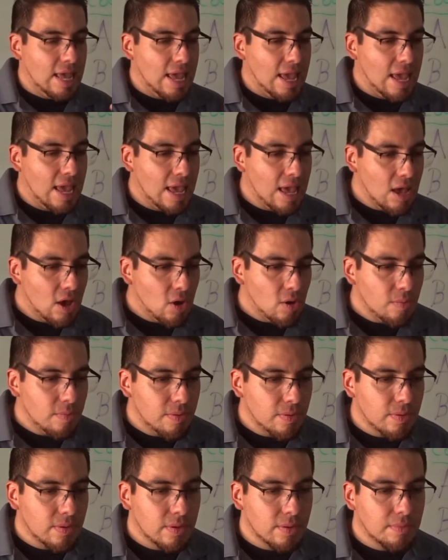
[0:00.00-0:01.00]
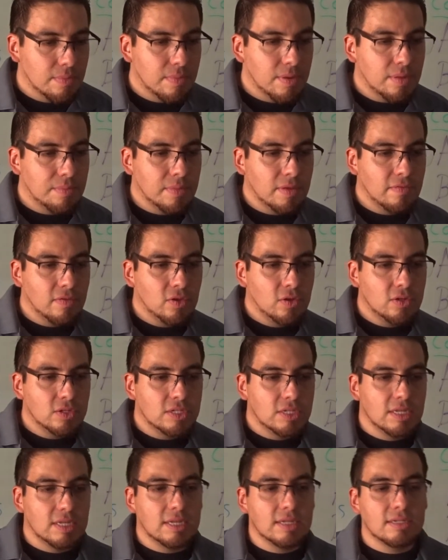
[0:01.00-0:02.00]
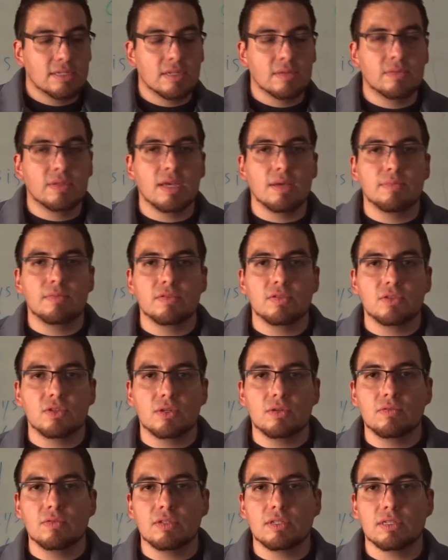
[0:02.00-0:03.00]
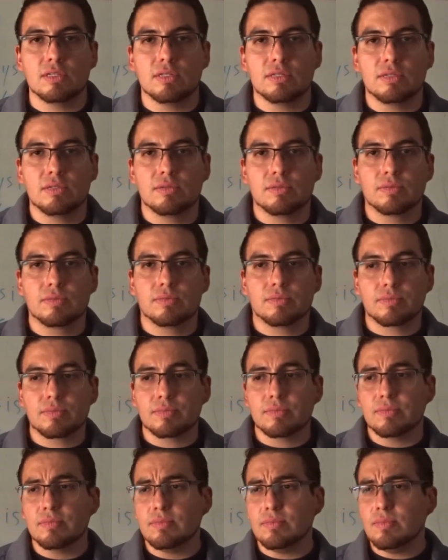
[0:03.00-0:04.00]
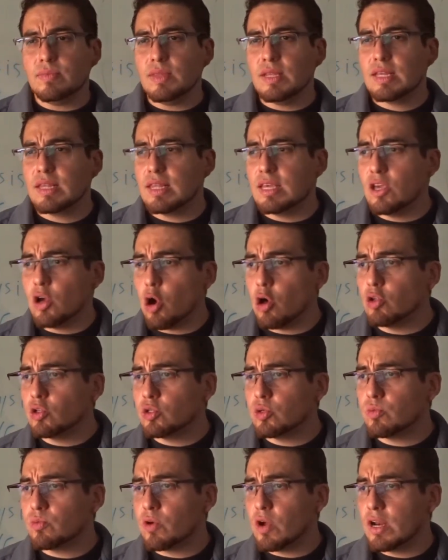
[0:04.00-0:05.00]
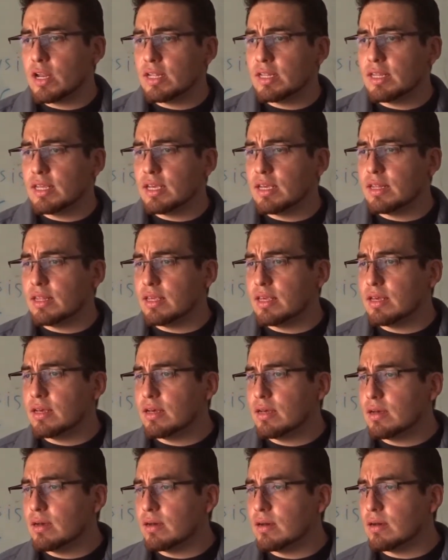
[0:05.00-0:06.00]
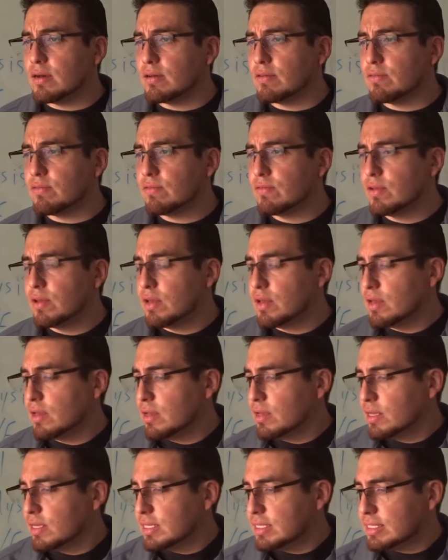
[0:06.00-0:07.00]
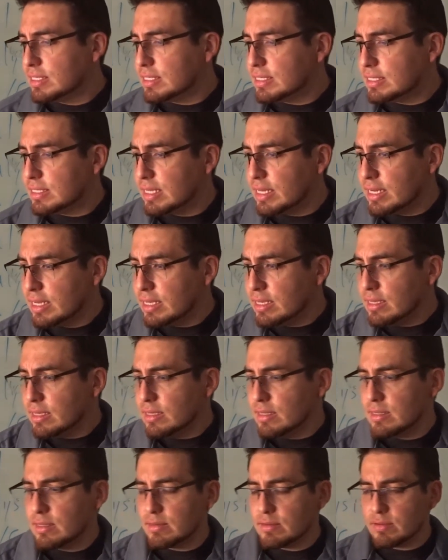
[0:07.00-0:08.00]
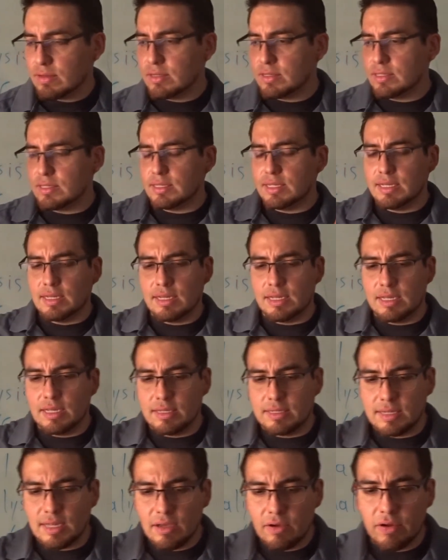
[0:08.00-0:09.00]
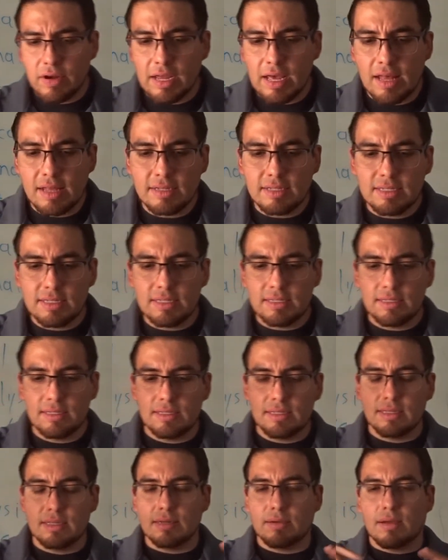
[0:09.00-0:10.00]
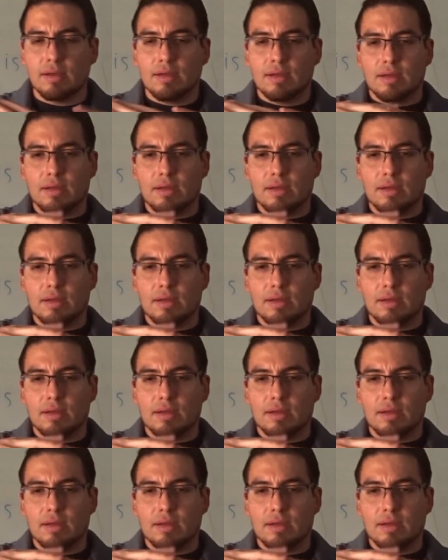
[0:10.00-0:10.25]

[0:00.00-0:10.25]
help, but maybe you're seeking some type of services. They also brought in the idea of sitting, because in psychoanalysis, the